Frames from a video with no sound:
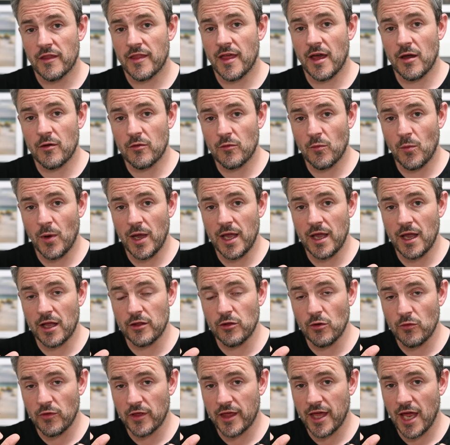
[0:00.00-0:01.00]
That way I
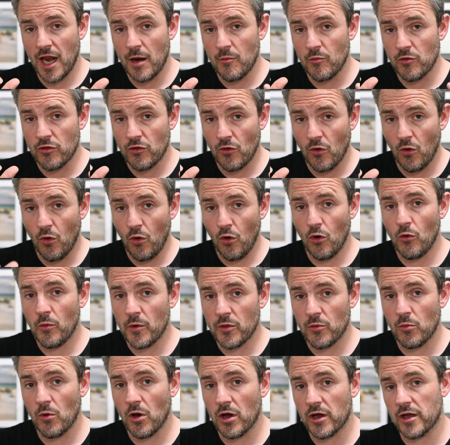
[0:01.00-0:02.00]
know the camera's
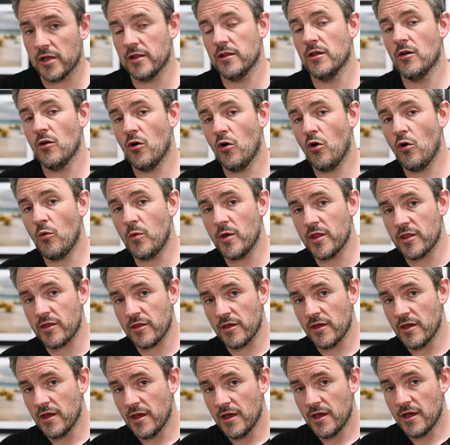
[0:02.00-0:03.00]
always working,
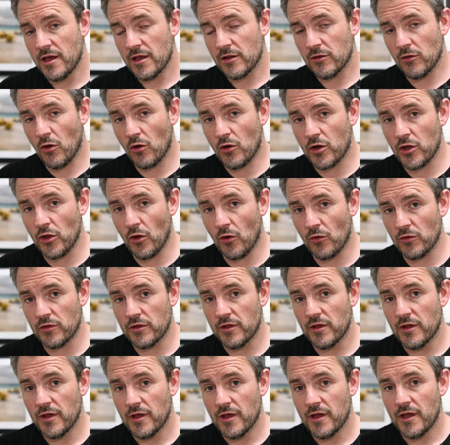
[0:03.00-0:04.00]
always locking
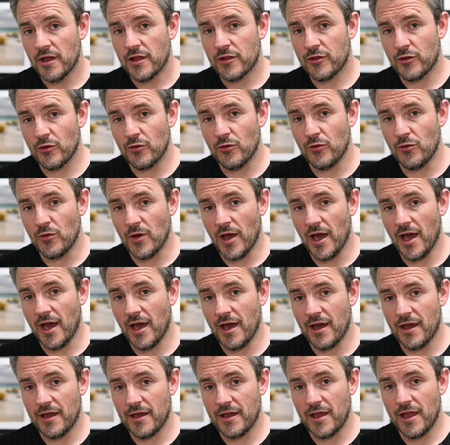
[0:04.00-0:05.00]
on to
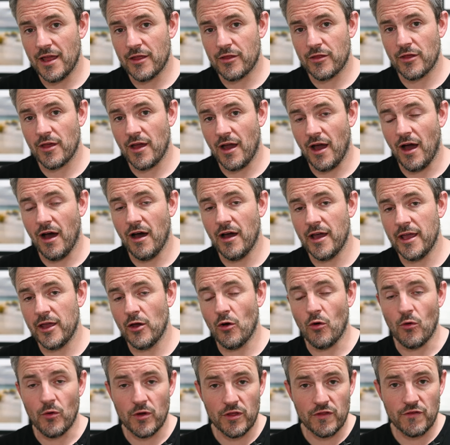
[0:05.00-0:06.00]
its
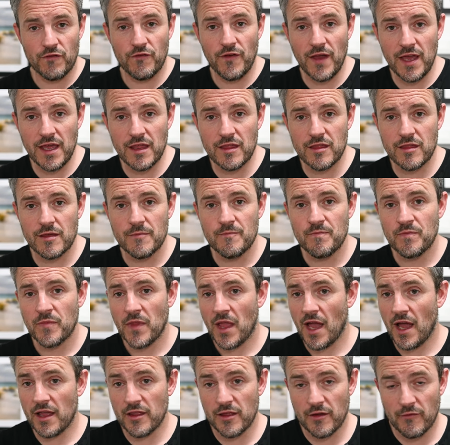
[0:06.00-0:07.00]
eye or its face.
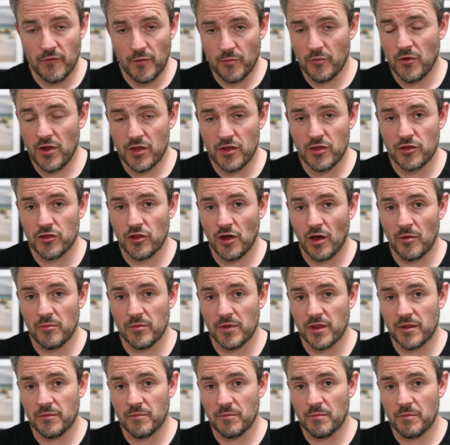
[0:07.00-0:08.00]
And if I press the
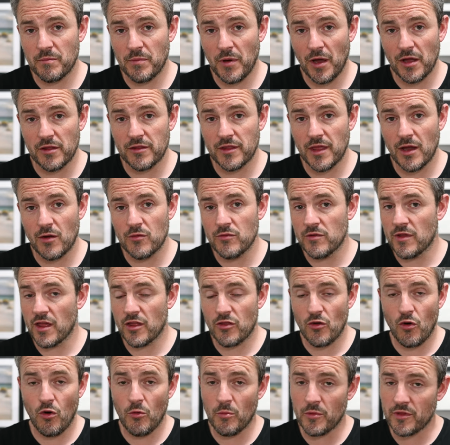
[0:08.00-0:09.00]
shutter button down,
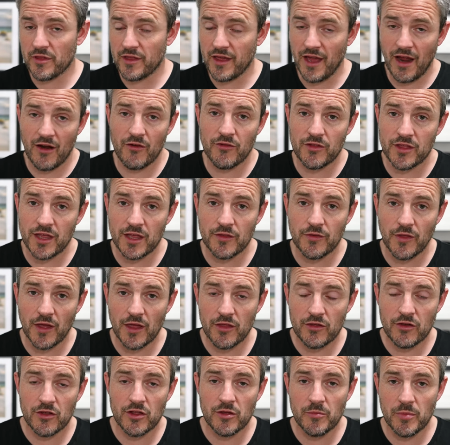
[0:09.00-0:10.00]
it's almost guaranteed that
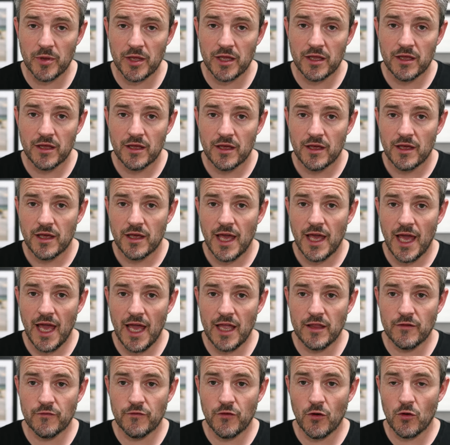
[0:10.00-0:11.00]
it's going to be
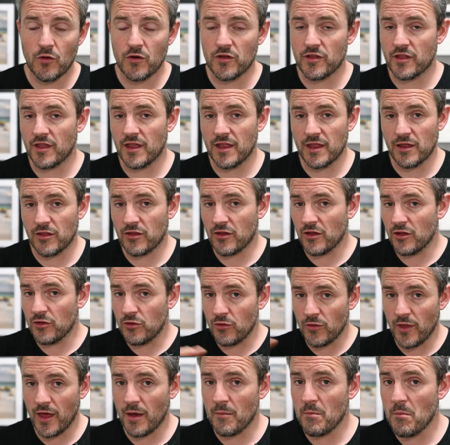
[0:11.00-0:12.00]
in focus. And it's going
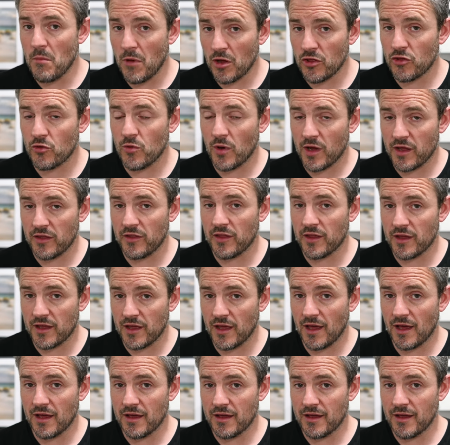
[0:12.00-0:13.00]
to do that much quicker than
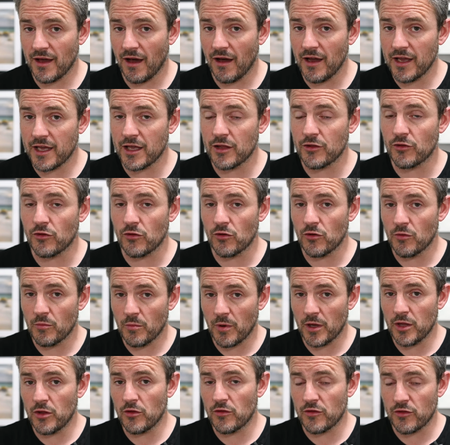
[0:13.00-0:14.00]
I can do
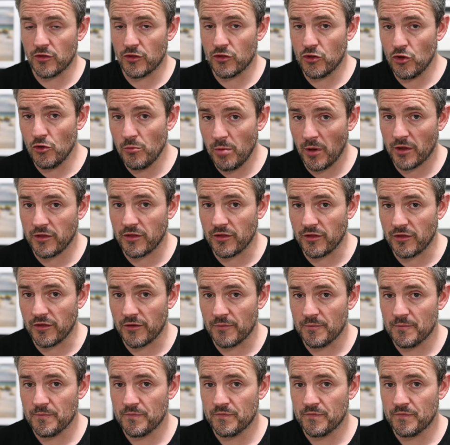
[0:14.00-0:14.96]
by using two buttons.